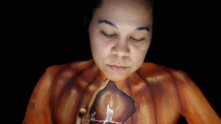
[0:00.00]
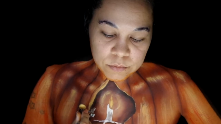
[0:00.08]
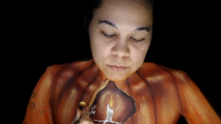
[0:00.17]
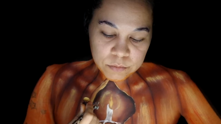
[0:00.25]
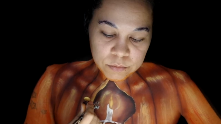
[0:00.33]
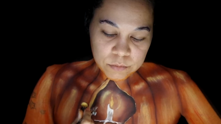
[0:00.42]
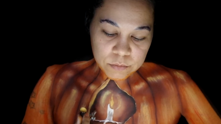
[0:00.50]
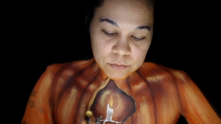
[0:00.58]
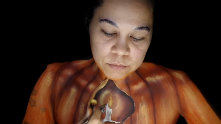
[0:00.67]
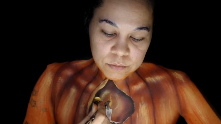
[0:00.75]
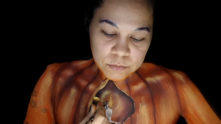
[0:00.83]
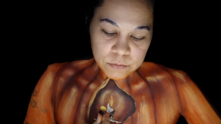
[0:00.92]

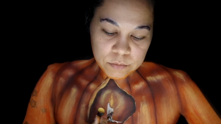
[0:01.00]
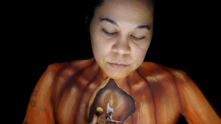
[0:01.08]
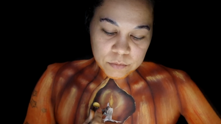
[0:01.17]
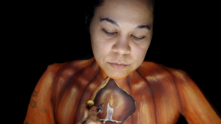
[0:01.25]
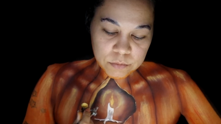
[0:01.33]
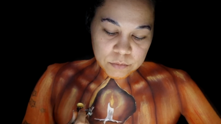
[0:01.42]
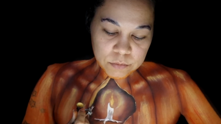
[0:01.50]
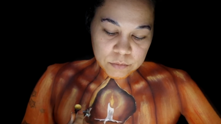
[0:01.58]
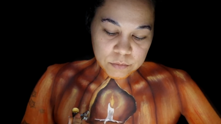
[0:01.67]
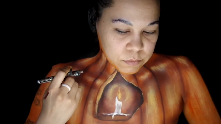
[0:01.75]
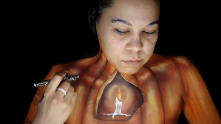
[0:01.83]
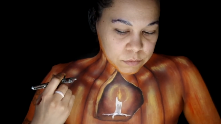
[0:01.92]

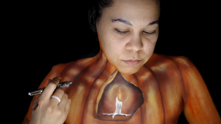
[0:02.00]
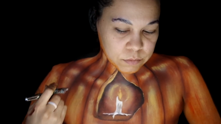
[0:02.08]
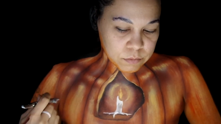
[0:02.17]
(silence)